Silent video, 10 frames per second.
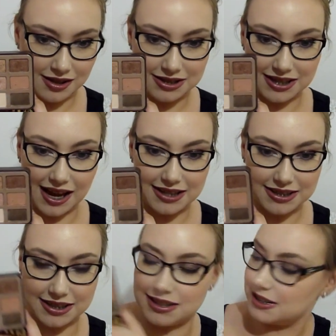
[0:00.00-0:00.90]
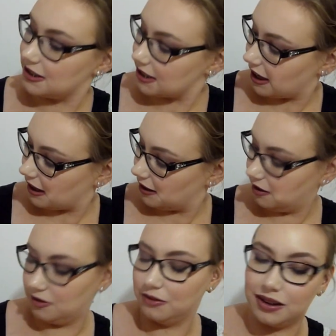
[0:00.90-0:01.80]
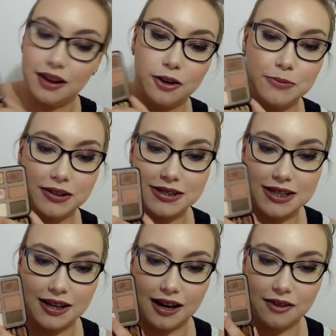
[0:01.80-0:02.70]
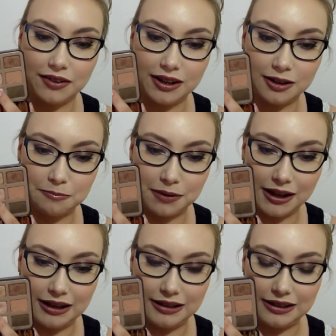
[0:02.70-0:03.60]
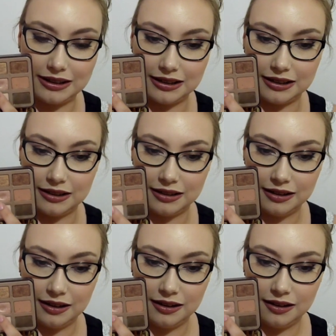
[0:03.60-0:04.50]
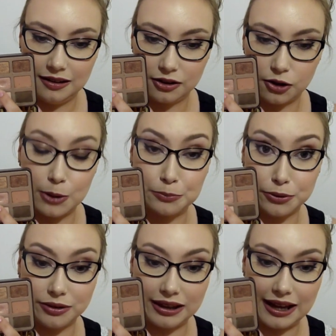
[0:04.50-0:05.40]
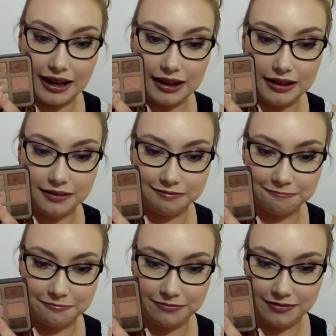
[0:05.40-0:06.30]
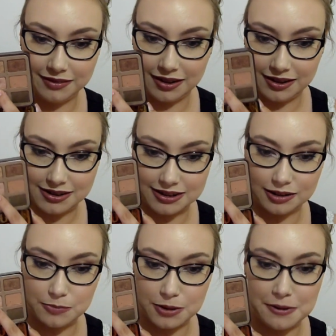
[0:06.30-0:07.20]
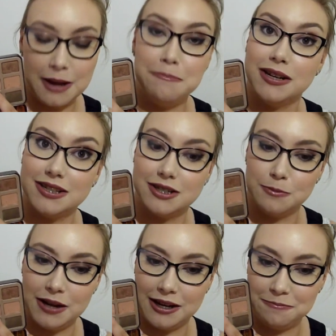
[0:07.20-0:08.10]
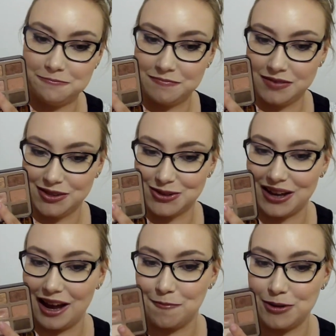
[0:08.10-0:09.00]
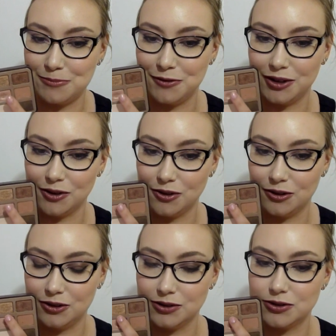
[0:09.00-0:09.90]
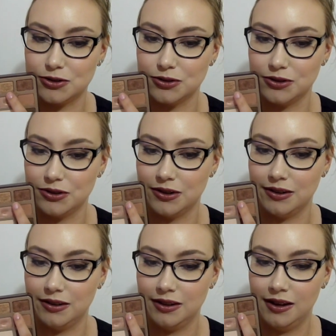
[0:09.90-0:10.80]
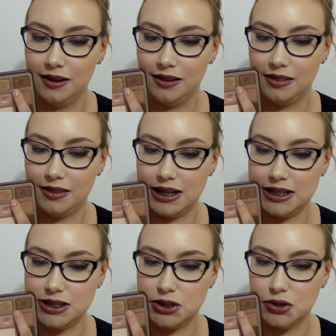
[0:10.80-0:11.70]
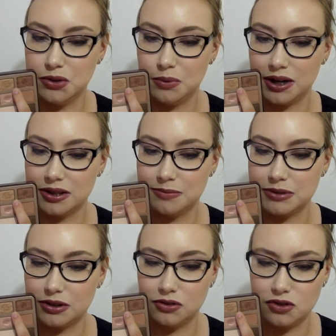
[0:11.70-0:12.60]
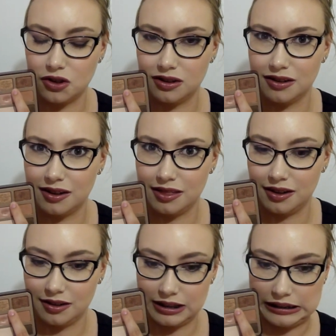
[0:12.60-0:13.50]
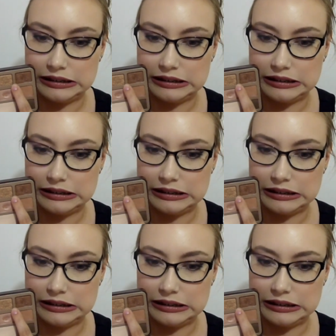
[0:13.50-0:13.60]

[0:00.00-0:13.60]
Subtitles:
So as you can see, well, I hope you can see, I've hit pan in Creme Brulee. It's a little bit of pan, but it's still pan. So I have been moving on to these 2. One of them's hot chocolate, I think.